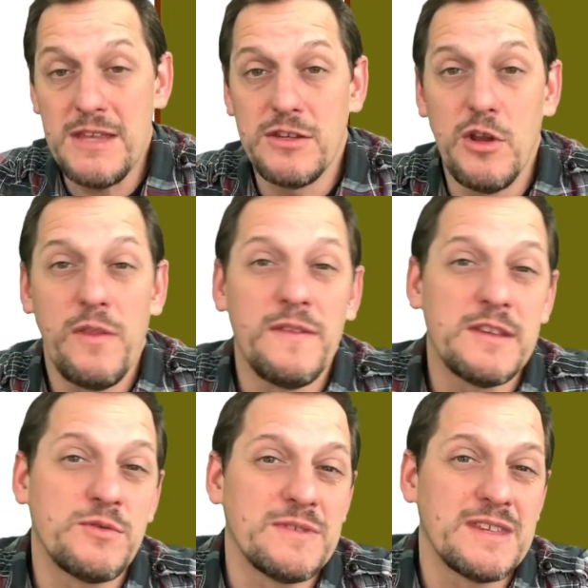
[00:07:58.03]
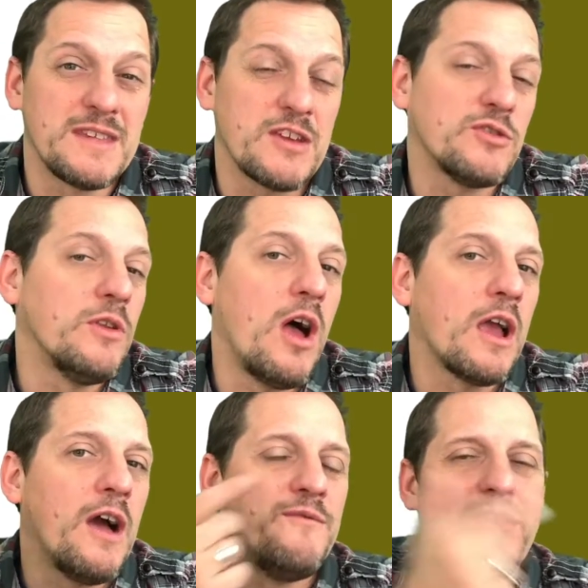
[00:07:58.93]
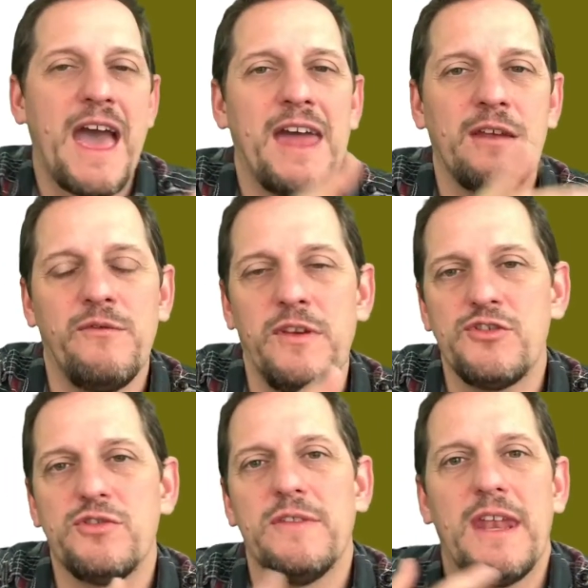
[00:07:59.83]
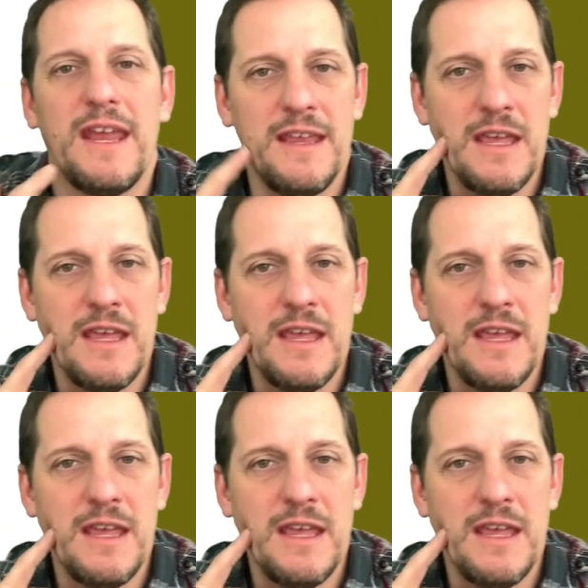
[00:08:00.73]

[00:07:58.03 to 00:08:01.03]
to know that this was a session log of that adventure that I